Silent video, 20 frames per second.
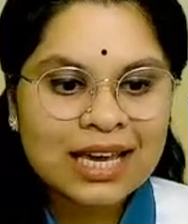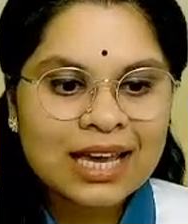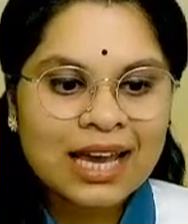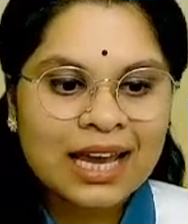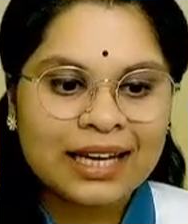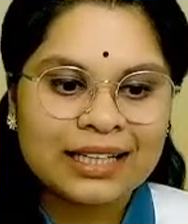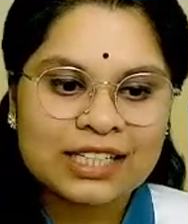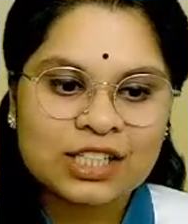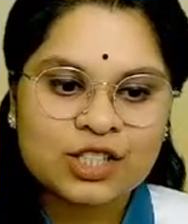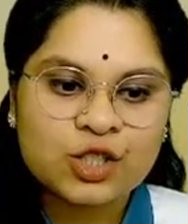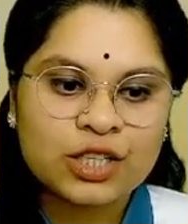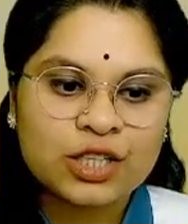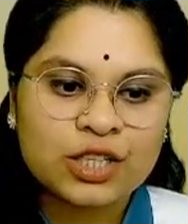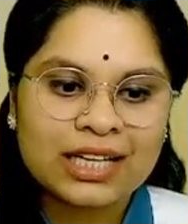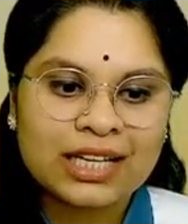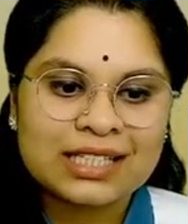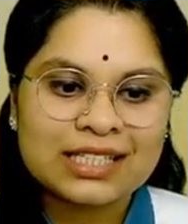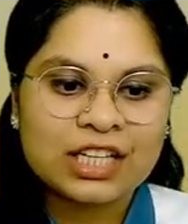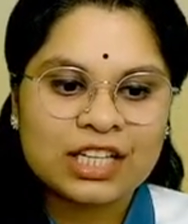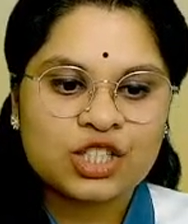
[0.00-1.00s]

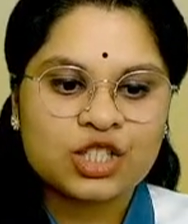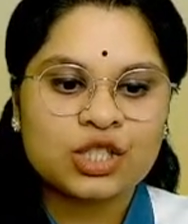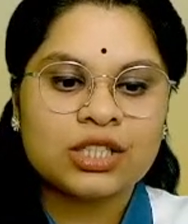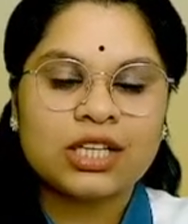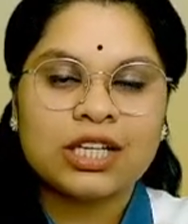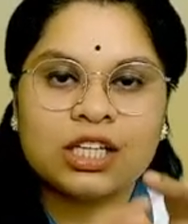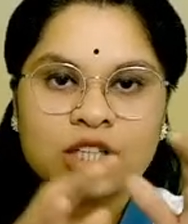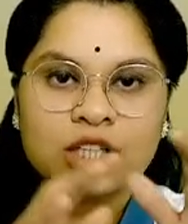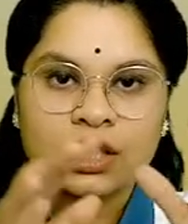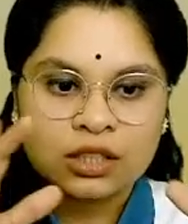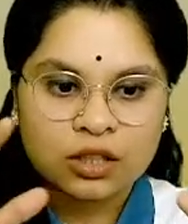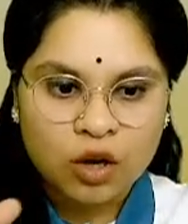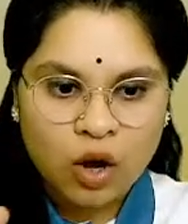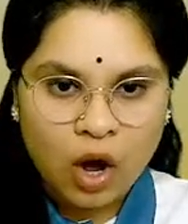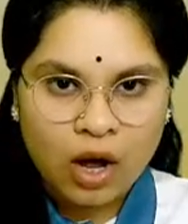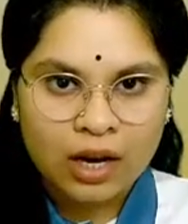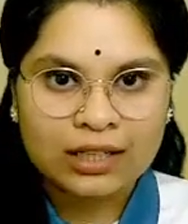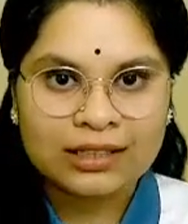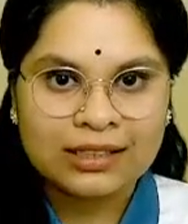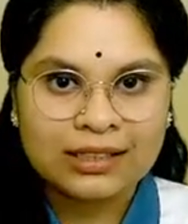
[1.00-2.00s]
Industrialization in the
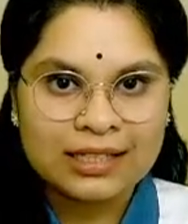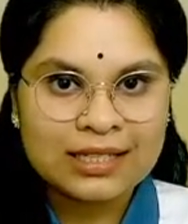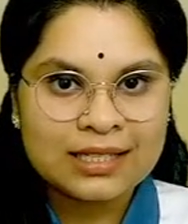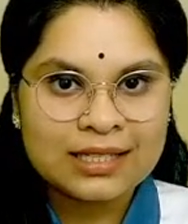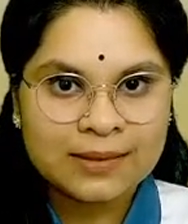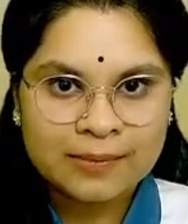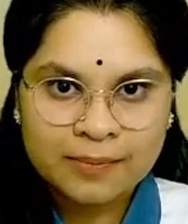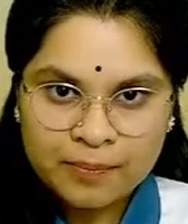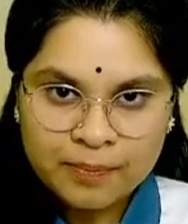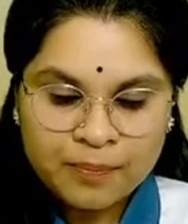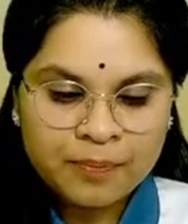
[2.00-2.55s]
colonies.